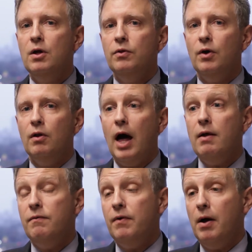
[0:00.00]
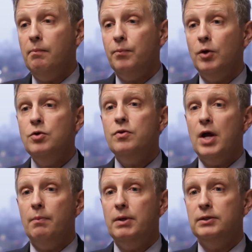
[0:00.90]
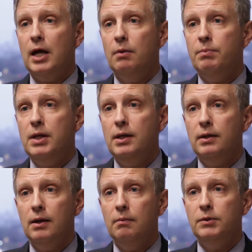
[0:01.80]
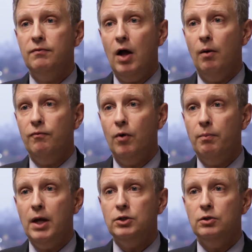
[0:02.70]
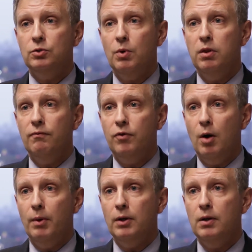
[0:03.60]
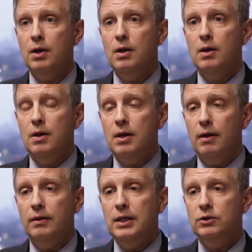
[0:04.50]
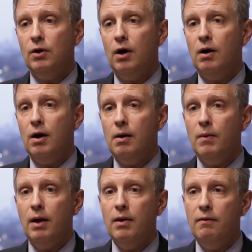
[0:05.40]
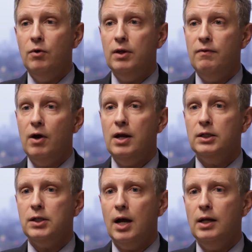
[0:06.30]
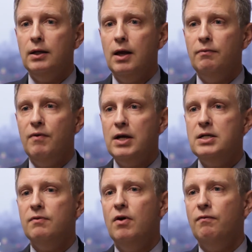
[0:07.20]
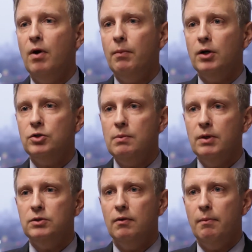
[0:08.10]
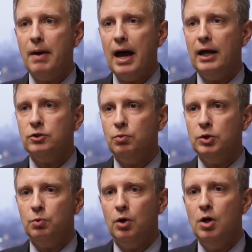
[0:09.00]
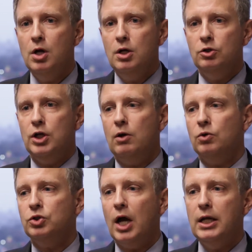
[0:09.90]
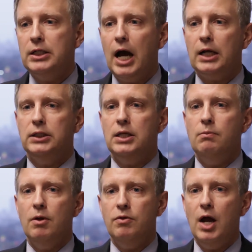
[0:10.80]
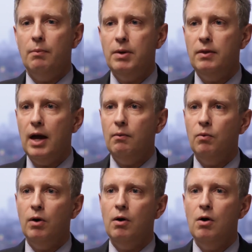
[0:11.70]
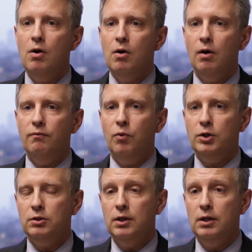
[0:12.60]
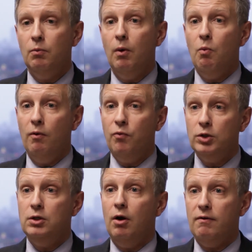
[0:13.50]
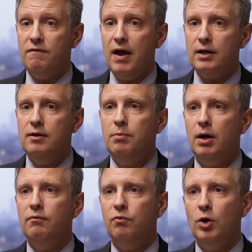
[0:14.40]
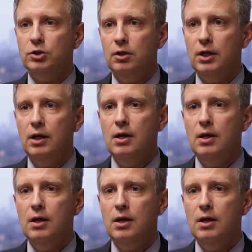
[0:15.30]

There are a lot of new therapies that are being developed for patients with lymphoma, and these are really very exciting and very different from our treatments of the past, which were general cytotoxic chemotherapy that were unfortunately, fortunately are effective, but unfortunately